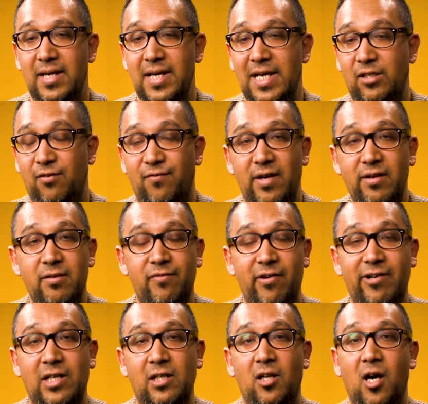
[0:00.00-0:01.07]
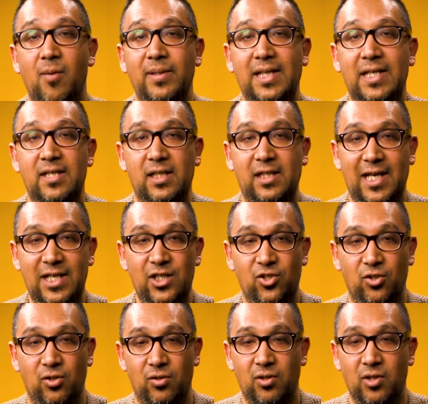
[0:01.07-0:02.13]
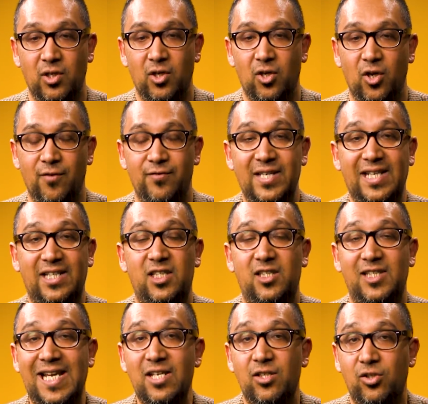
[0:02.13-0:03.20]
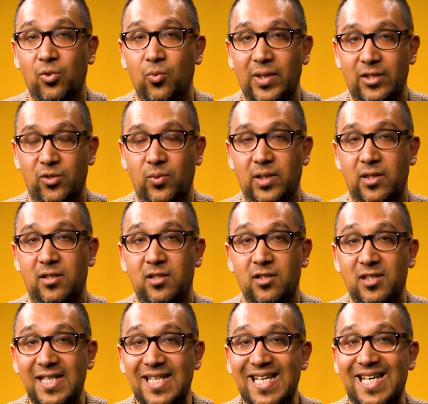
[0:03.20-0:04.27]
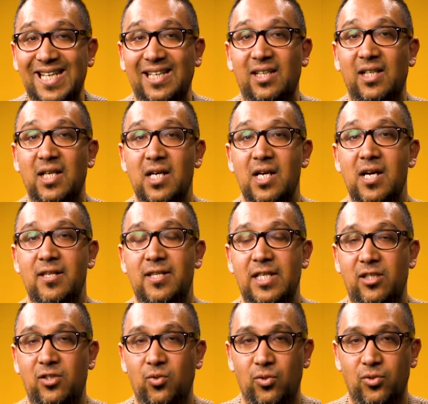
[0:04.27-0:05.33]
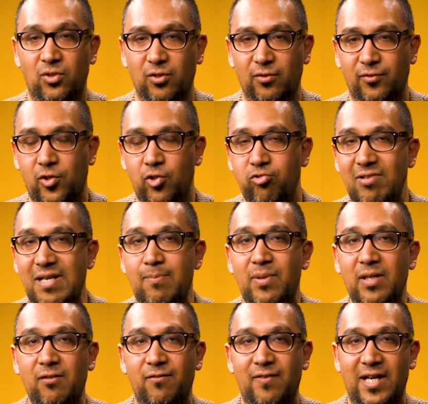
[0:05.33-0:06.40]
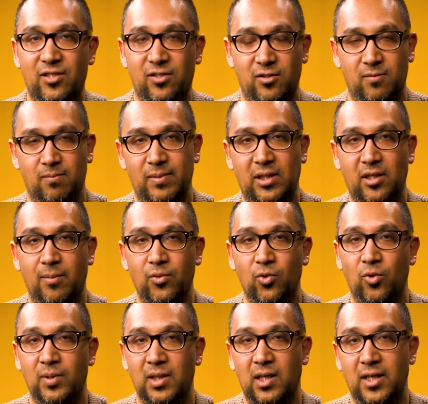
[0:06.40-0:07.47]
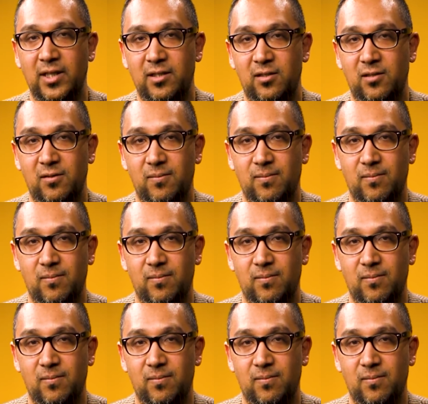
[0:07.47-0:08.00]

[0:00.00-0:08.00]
is a very, very alarming indication of the extent to which we are seeing this sort of creeping fascism become normalized.